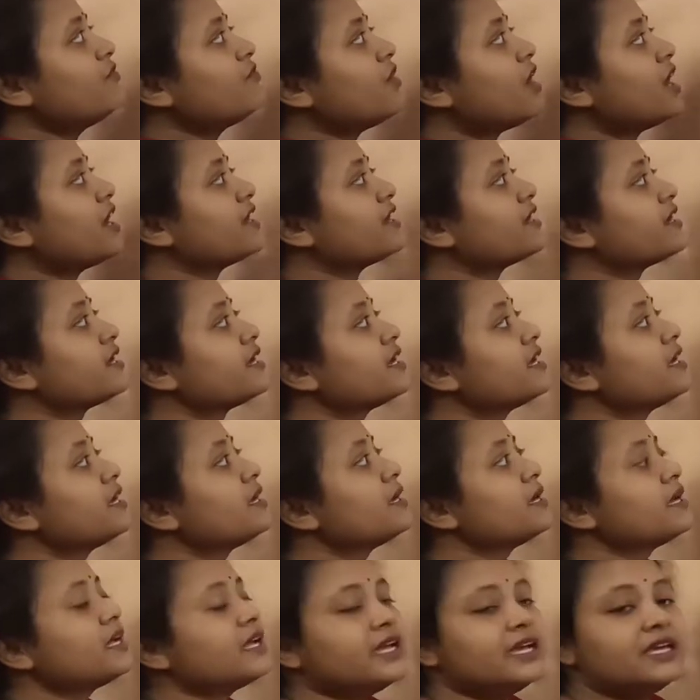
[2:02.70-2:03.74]
1,
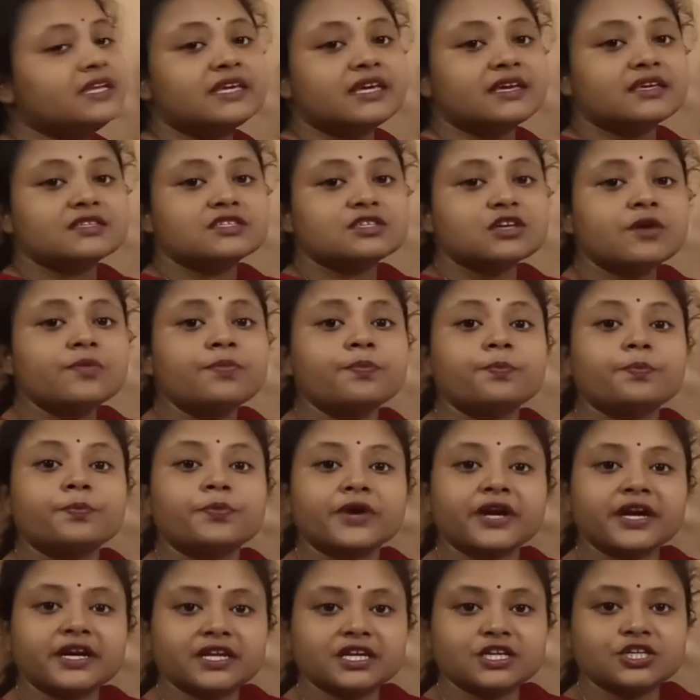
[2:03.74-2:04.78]
in case of
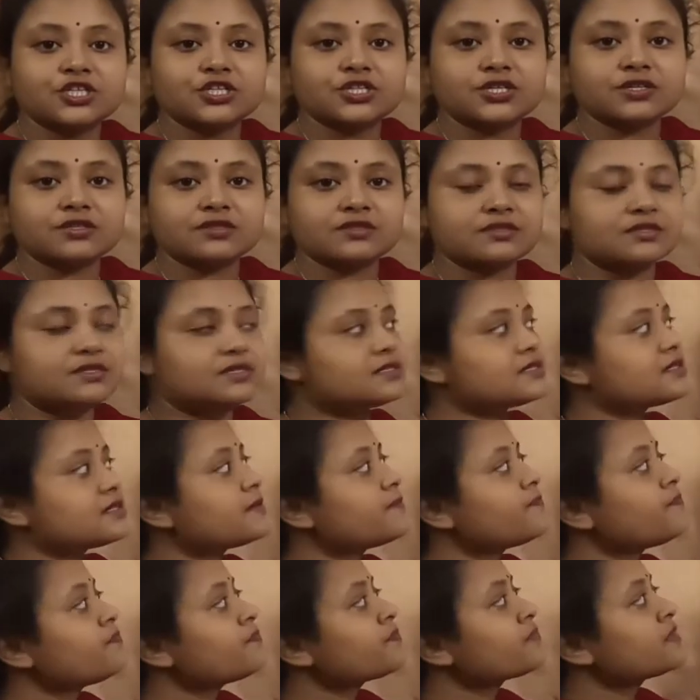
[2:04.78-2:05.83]
predictions.
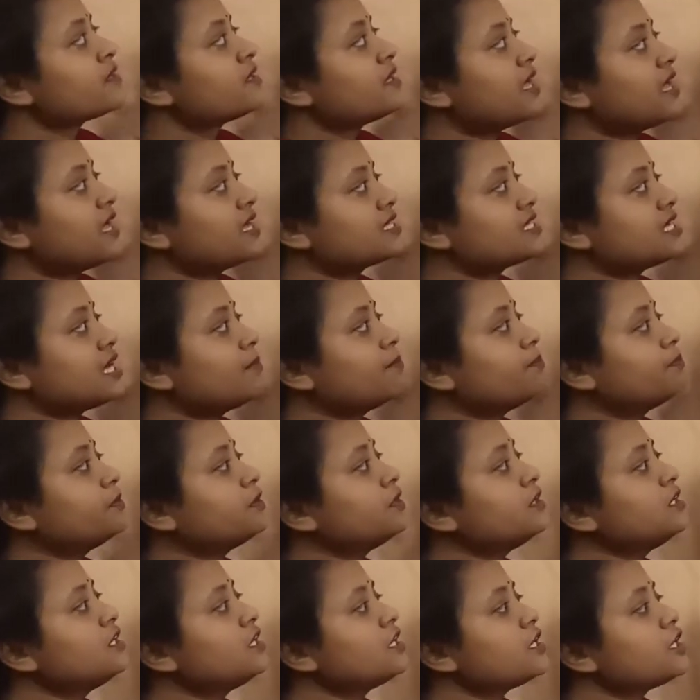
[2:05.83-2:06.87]

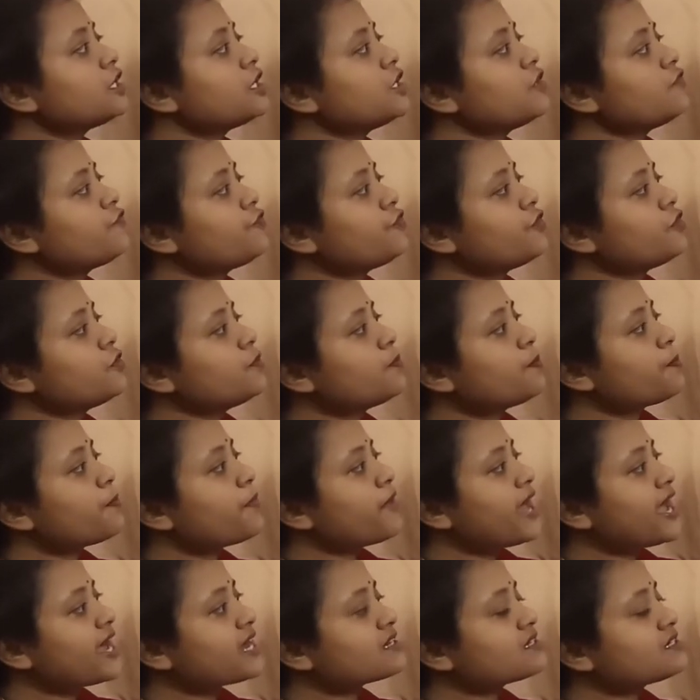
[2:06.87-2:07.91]
Example, if you
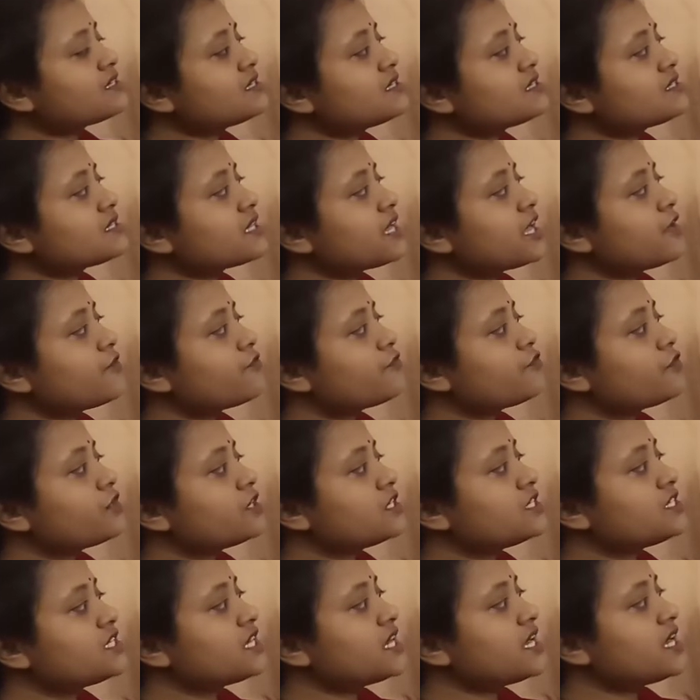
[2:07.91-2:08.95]
practice every
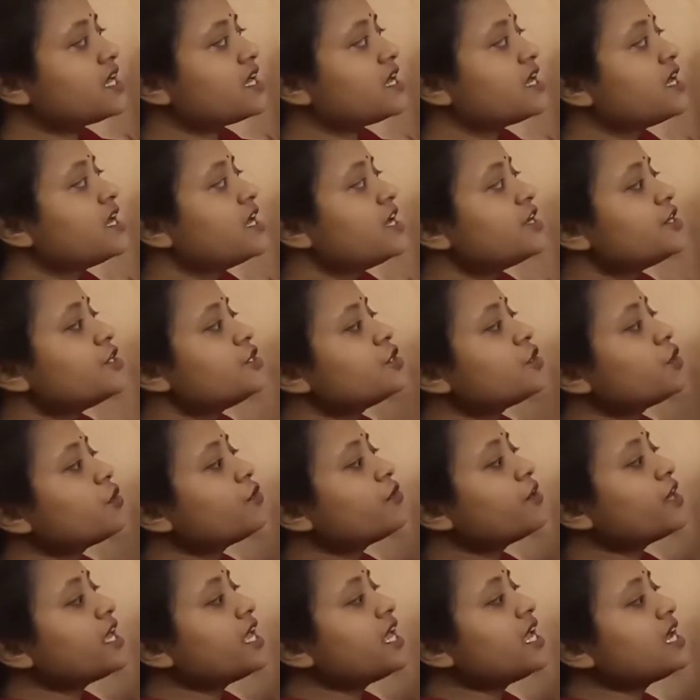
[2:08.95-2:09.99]
day, your
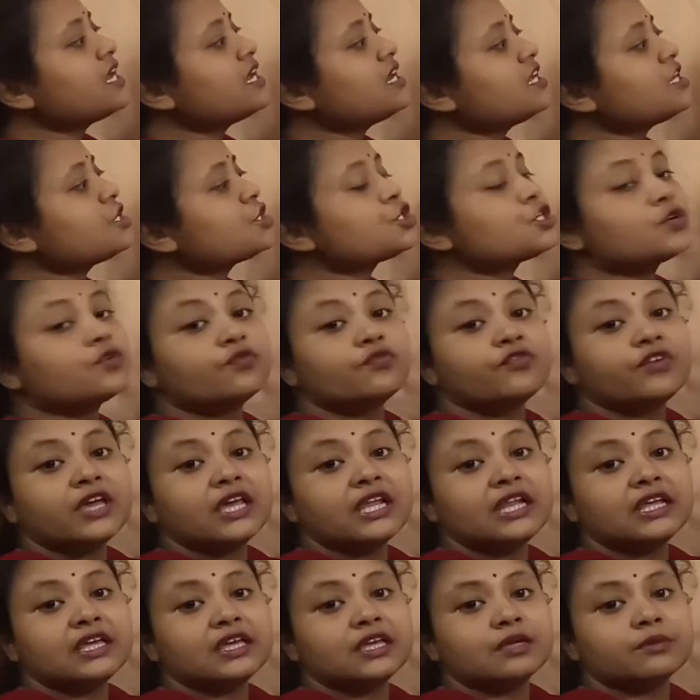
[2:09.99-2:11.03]
English
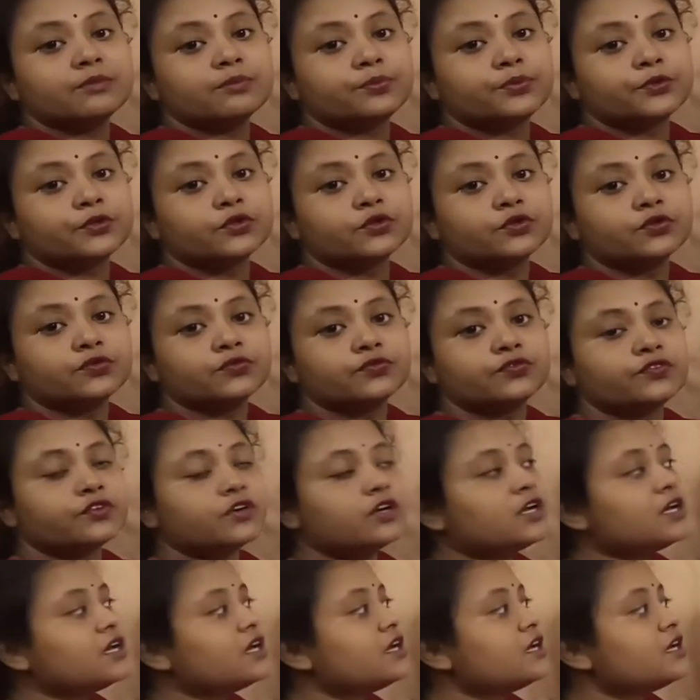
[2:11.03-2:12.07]
will improve.
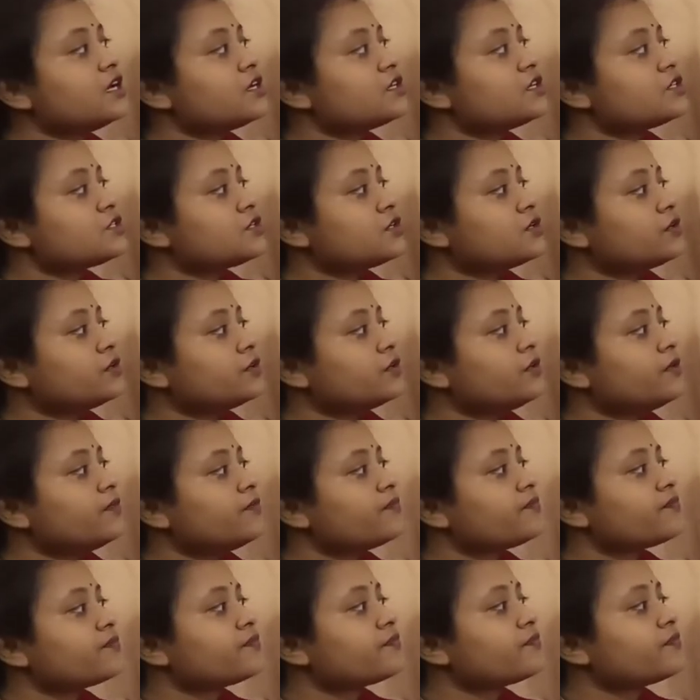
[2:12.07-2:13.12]
So,
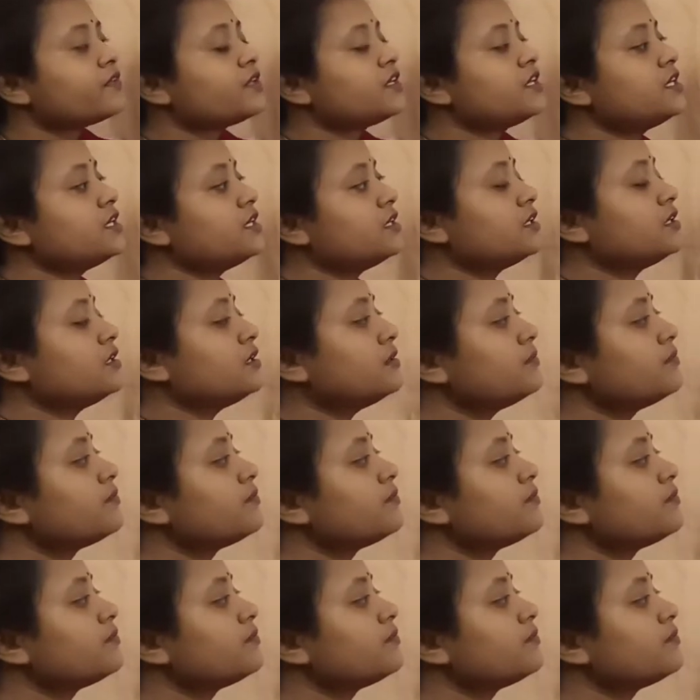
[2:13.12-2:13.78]
here,